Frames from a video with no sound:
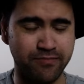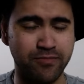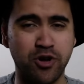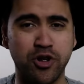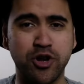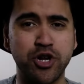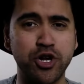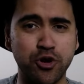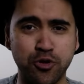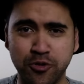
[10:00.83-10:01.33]

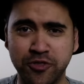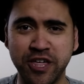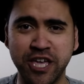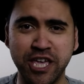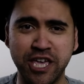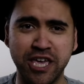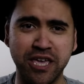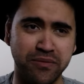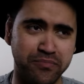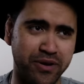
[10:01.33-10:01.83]
logical
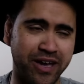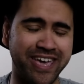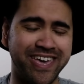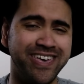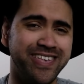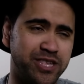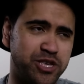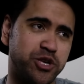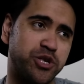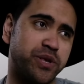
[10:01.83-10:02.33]
thinking, but it
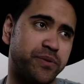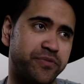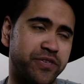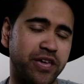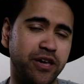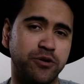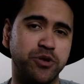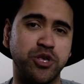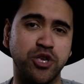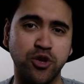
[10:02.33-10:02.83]
is just something
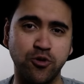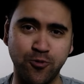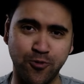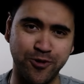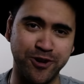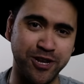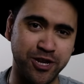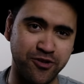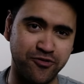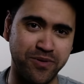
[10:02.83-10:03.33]
else that you will
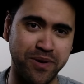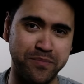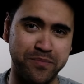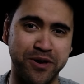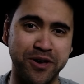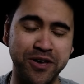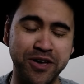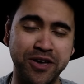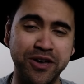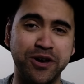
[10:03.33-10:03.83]
need to
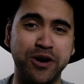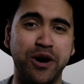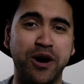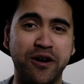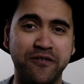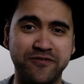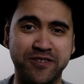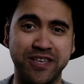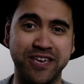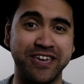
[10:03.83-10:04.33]
remember
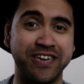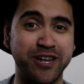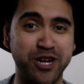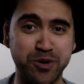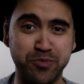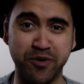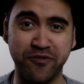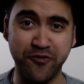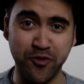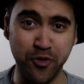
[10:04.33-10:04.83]
after each
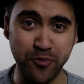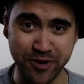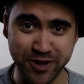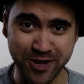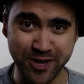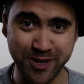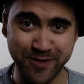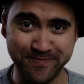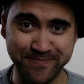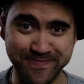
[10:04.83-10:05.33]

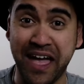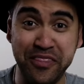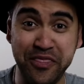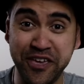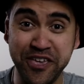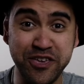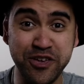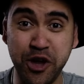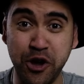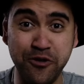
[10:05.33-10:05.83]
performance. And there
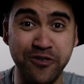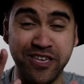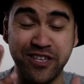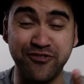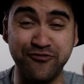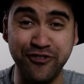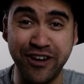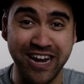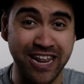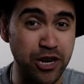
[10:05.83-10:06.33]
you go, there's
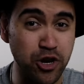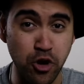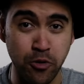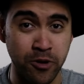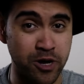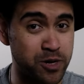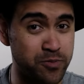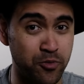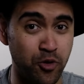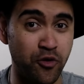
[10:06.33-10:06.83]
really not
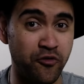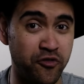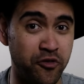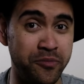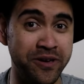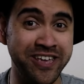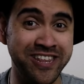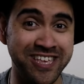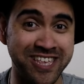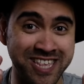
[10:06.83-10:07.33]
much more for
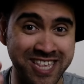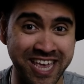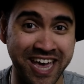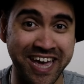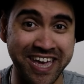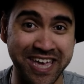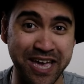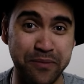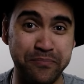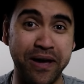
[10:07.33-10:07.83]
me to
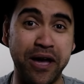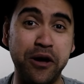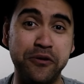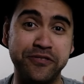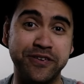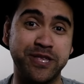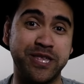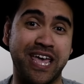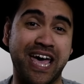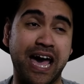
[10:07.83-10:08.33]
say about
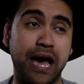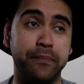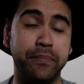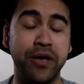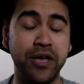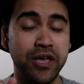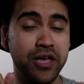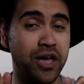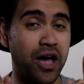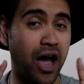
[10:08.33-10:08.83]
this app,
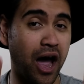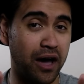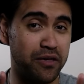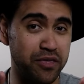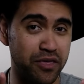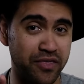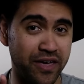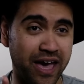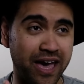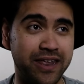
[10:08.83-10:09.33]

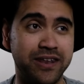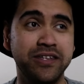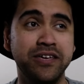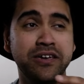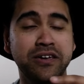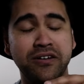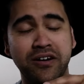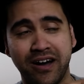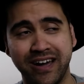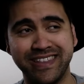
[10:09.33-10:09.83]
other than
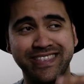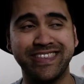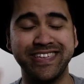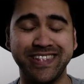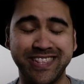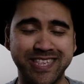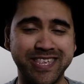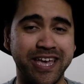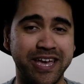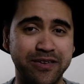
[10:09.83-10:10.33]
I
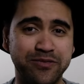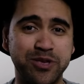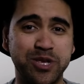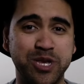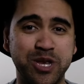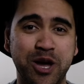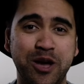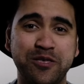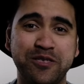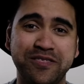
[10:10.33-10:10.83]
did say at the
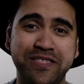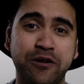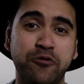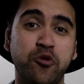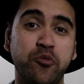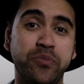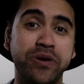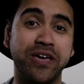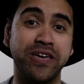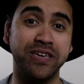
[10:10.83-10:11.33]
start that there
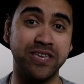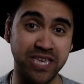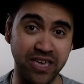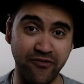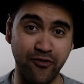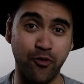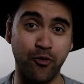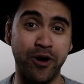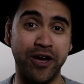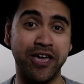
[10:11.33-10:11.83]
would be a
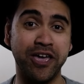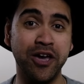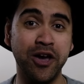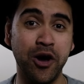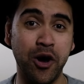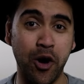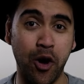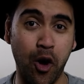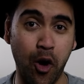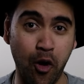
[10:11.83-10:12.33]
giveaway
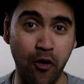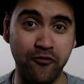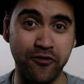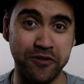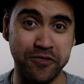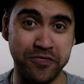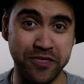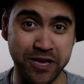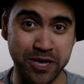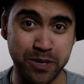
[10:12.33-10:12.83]
of
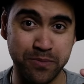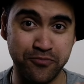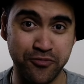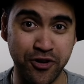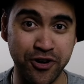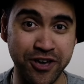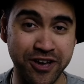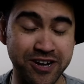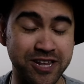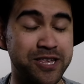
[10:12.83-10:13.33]
this
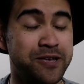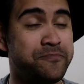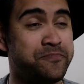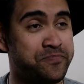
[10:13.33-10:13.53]
product,